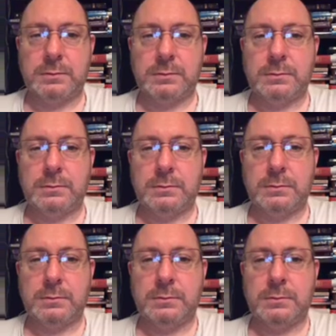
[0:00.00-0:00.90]

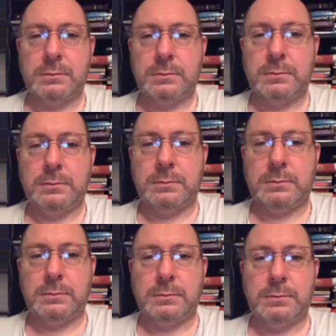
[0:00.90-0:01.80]

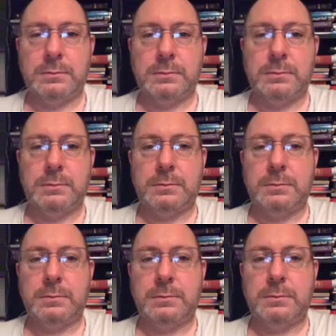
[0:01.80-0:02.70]

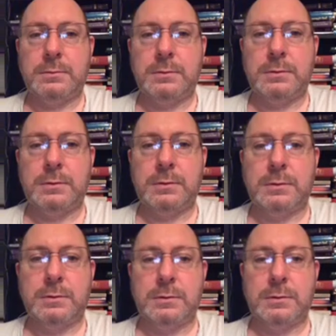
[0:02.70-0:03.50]
(no one is talking)